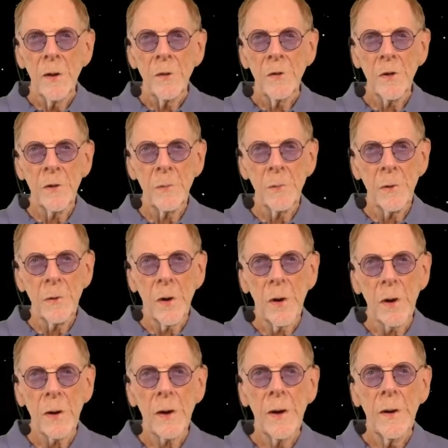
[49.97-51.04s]
See the blue
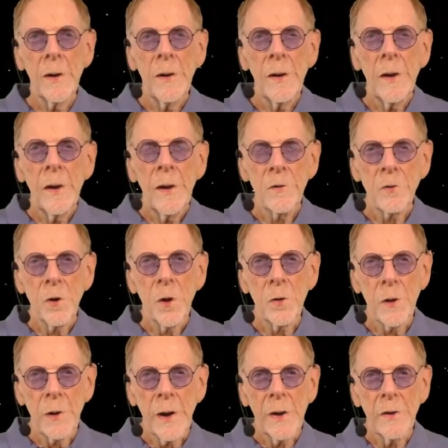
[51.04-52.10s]
arc? It's
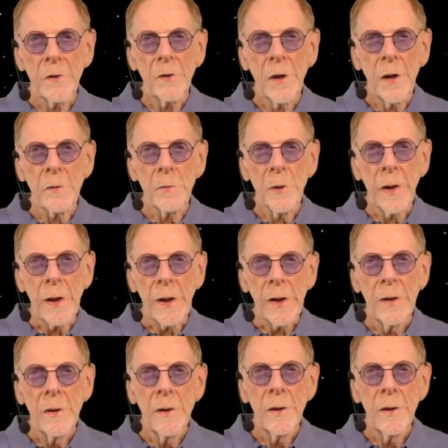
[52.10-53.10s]
called an Einstein ring.